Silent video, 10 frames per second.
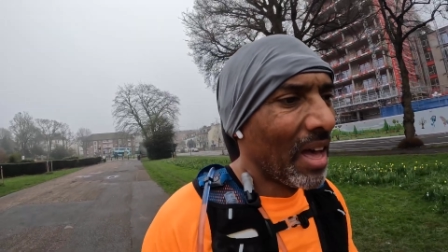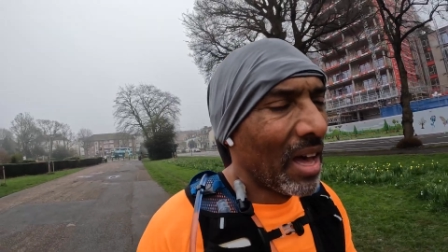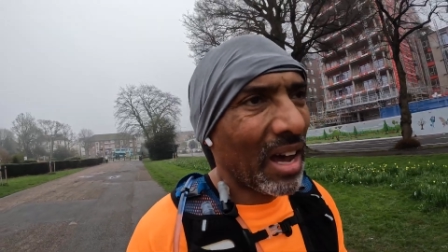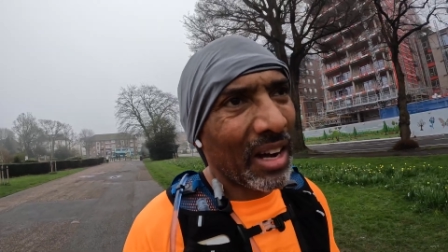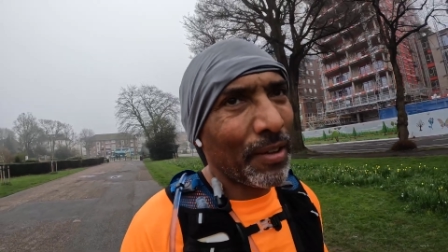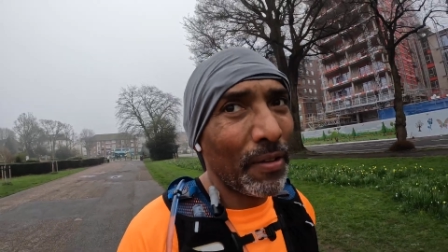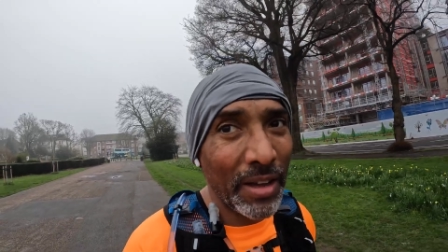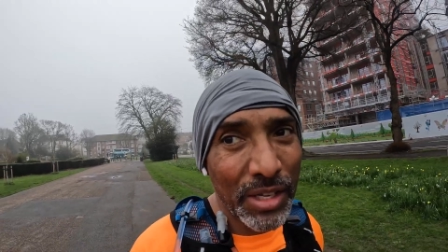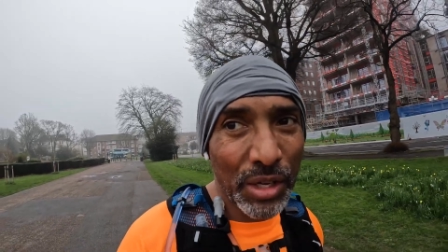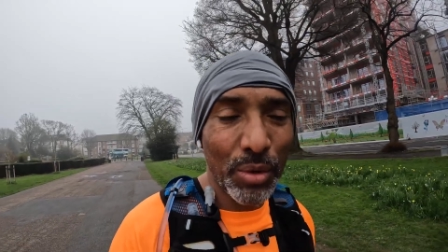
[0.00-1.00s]
I left
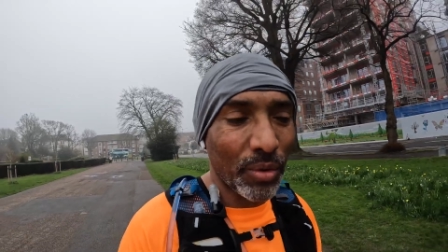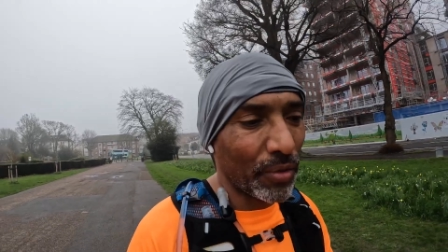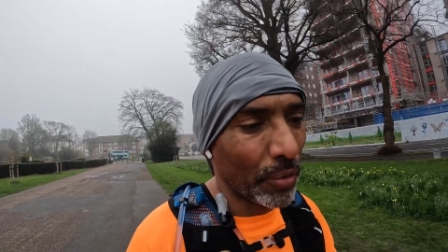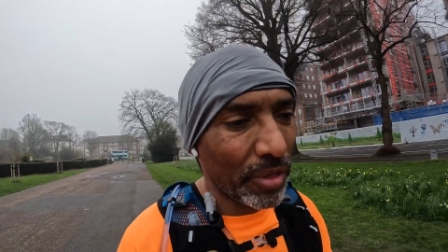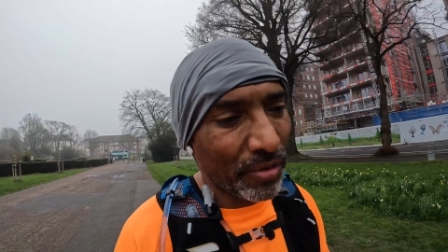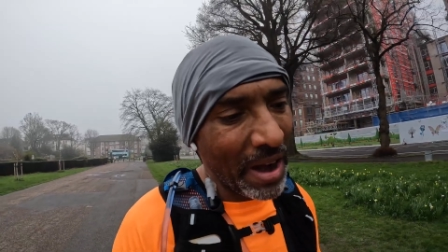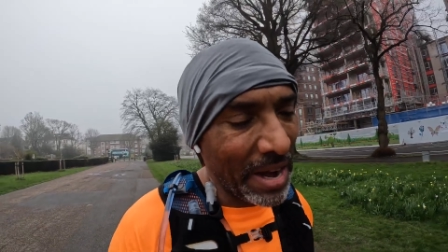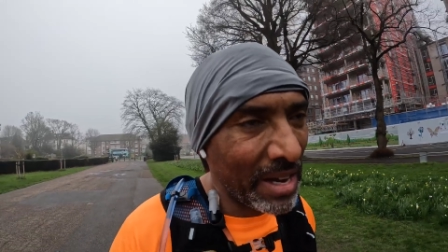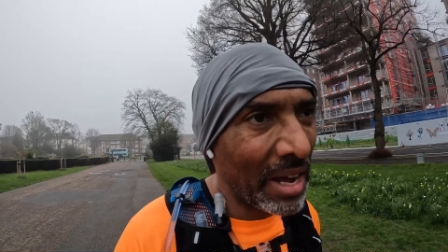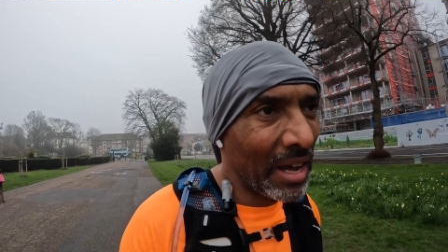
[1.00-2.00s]
later to avoid the rain,
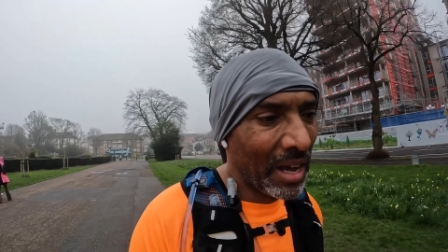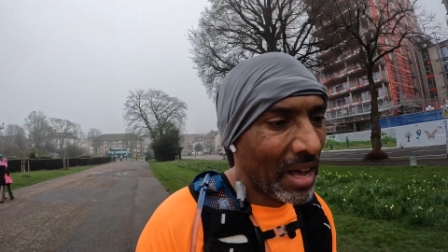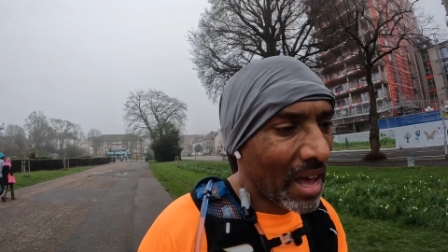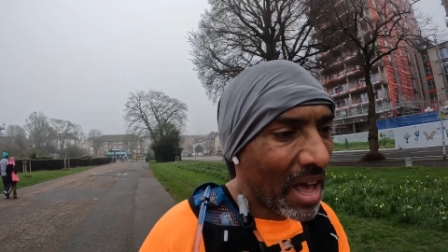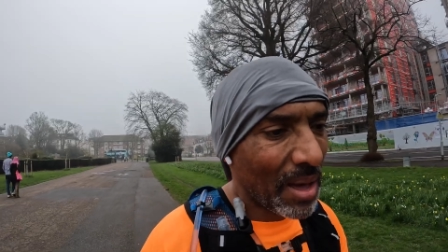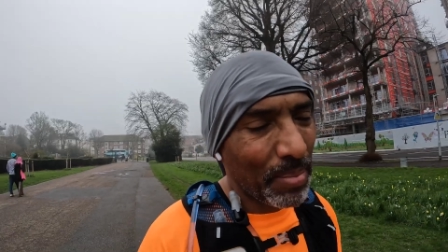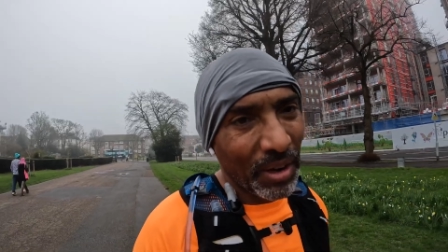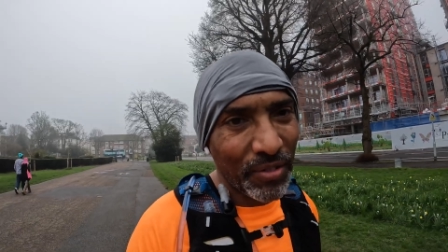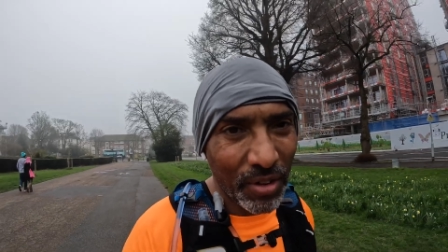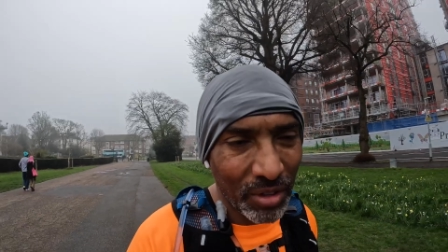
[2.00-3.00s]
but I
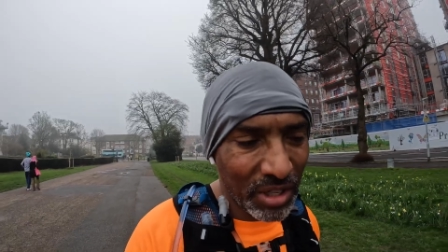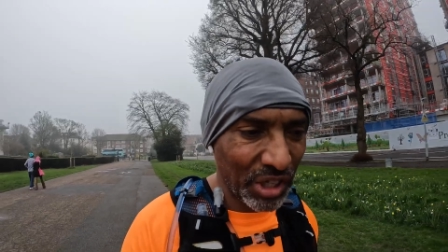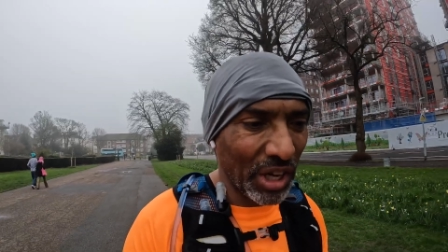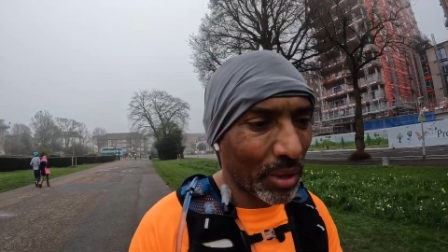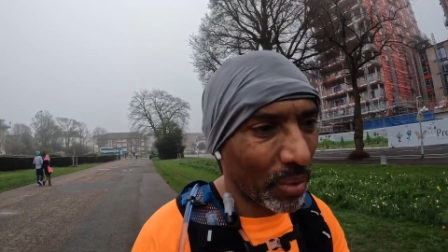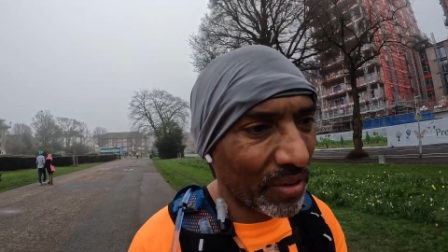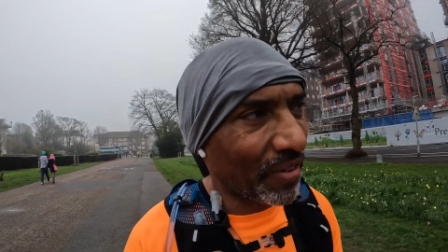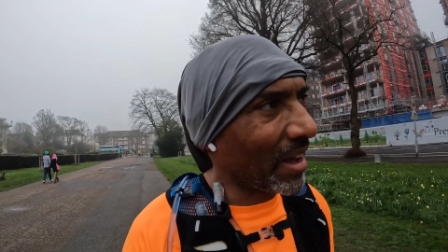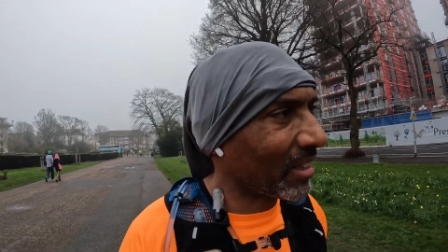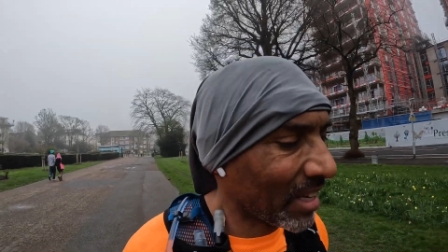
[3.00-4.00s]
forgot to check the wind
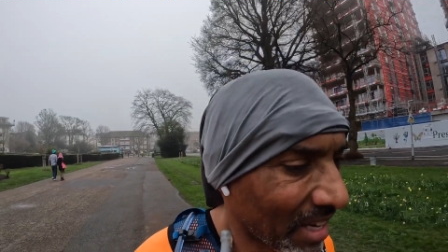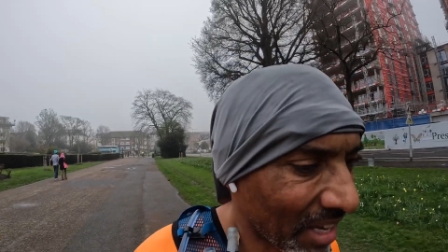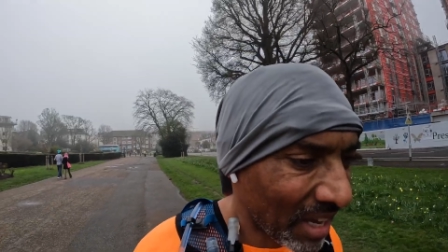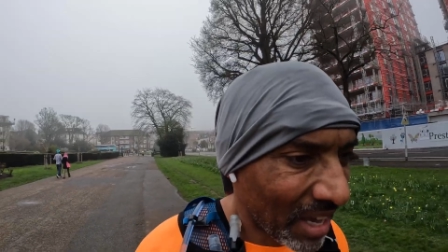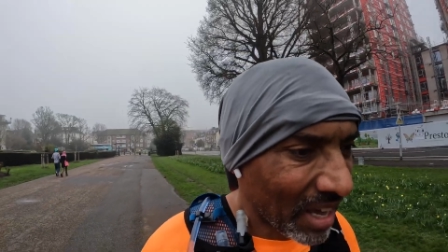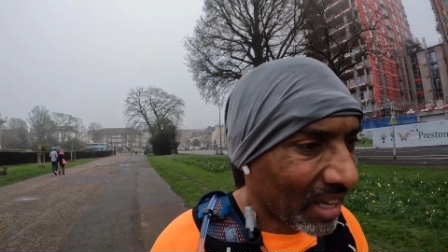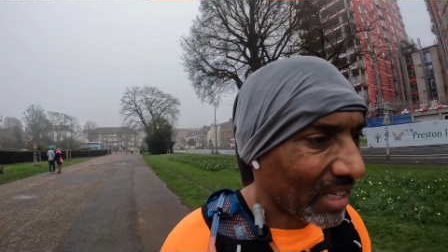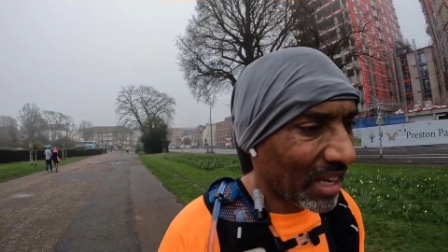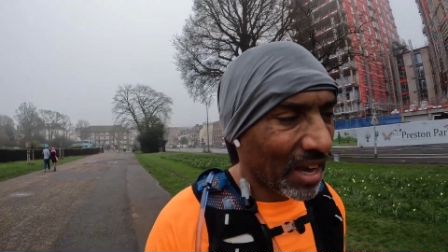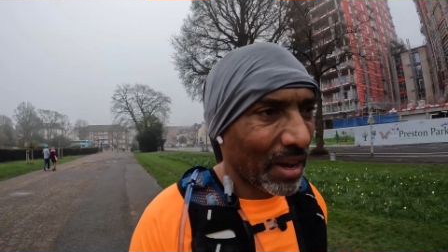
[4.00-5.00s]
factor,
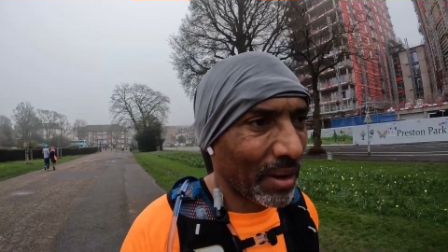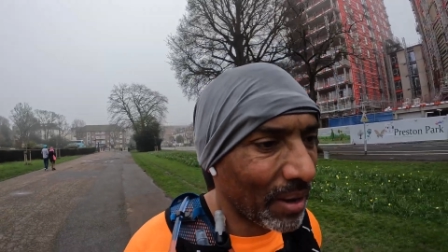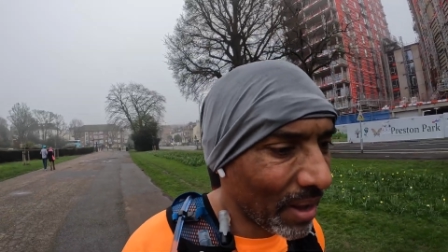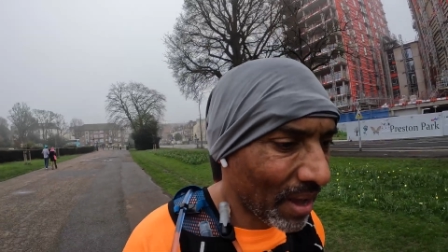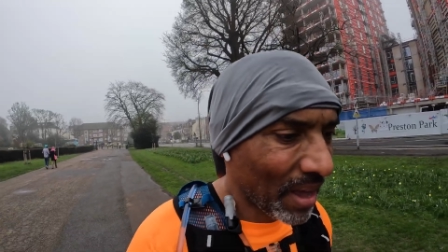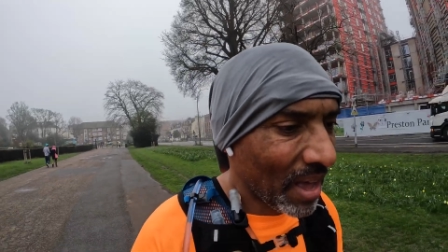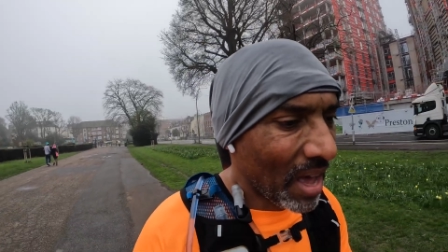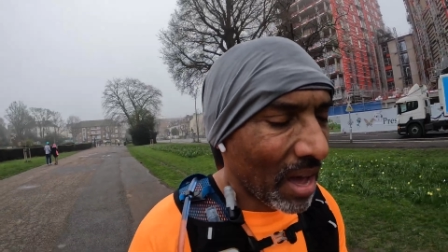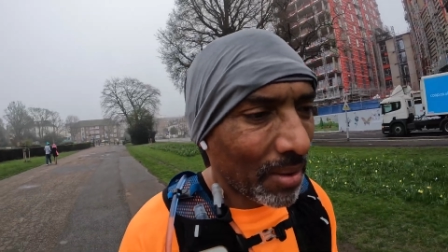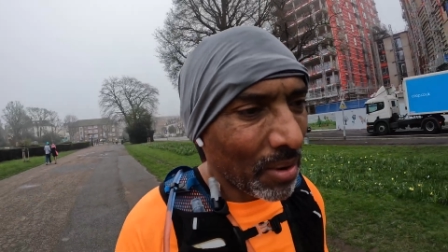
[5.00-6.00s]
so
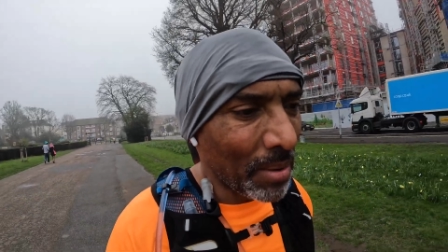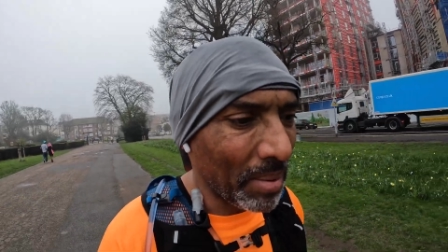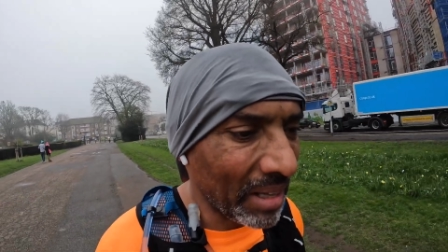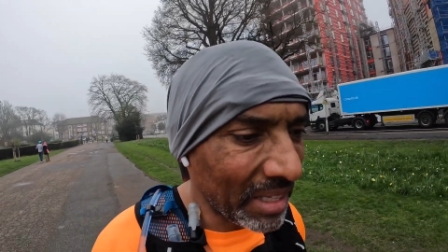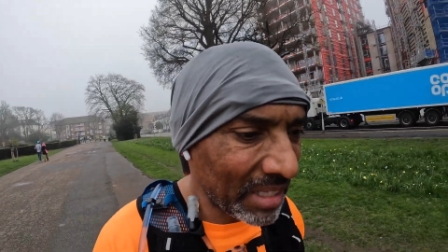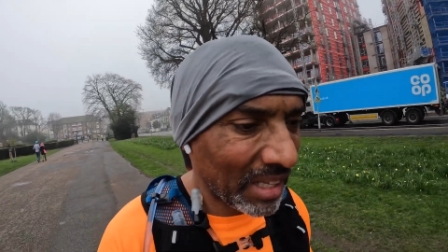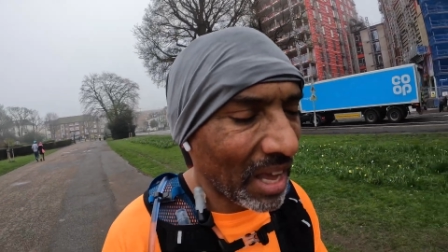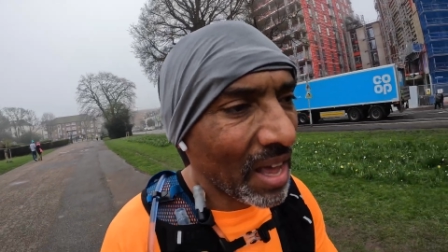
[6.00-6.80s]
quite pleased.